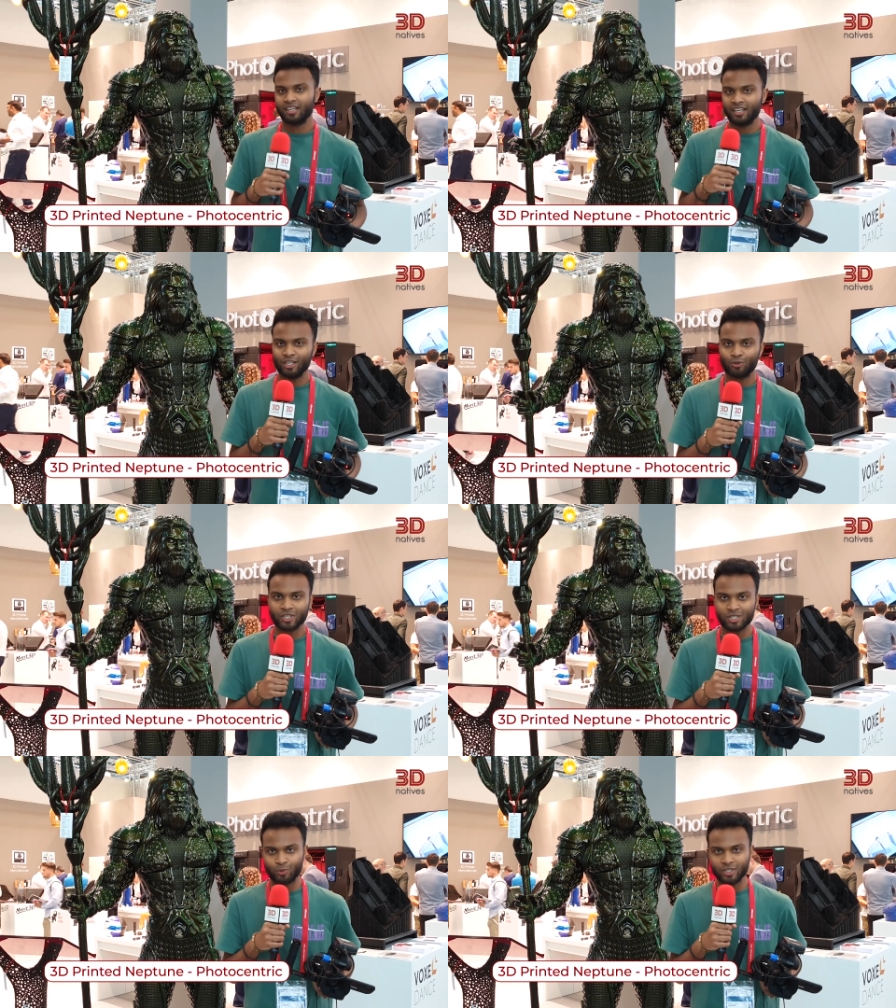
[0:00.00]
It
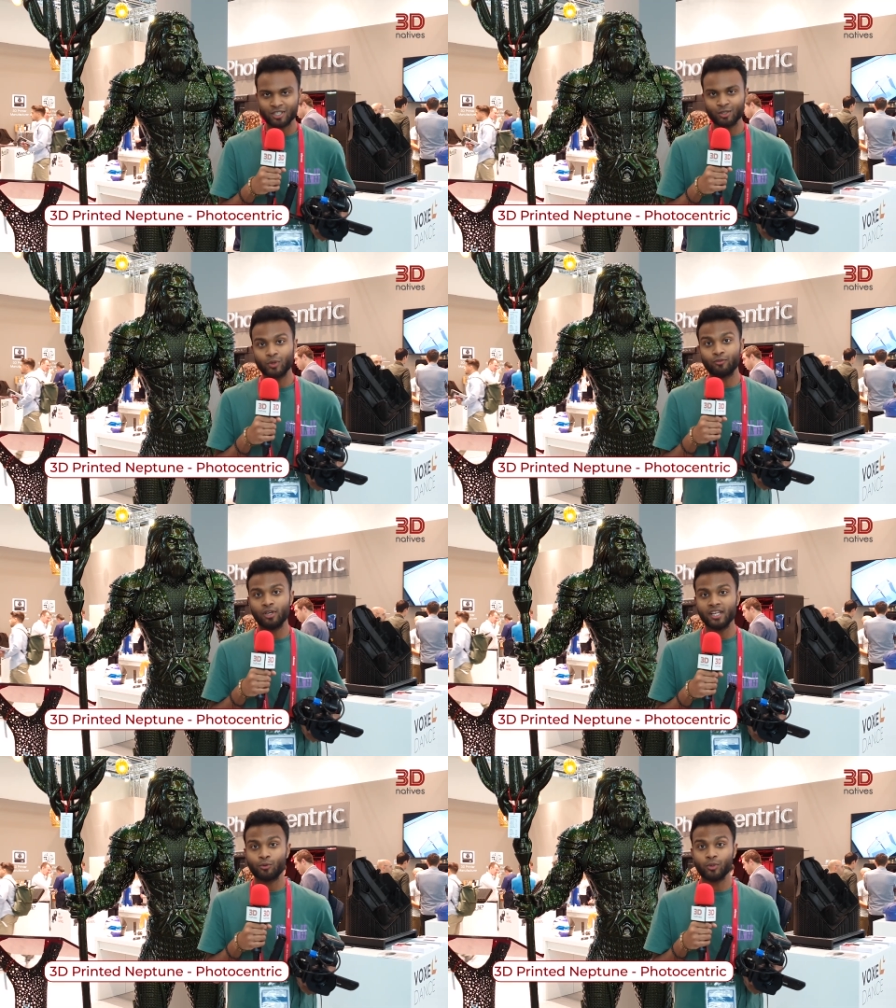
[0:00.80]
was printed with the
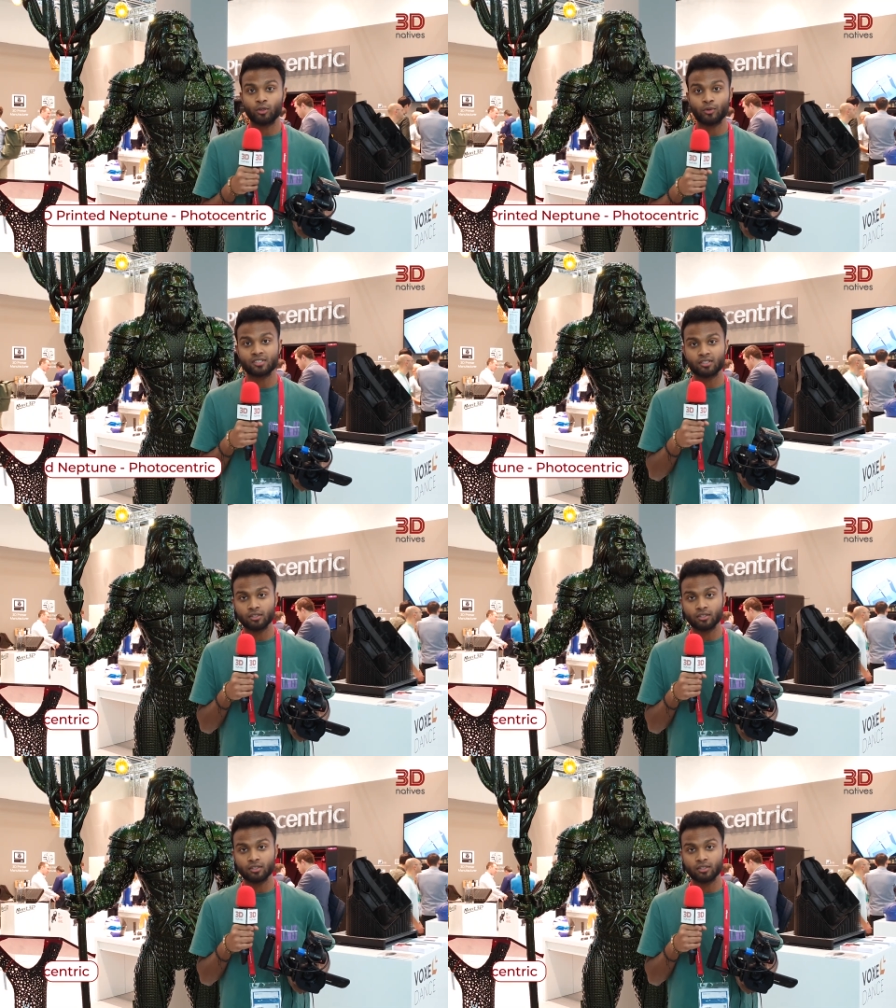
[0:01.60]
Liquid Crystal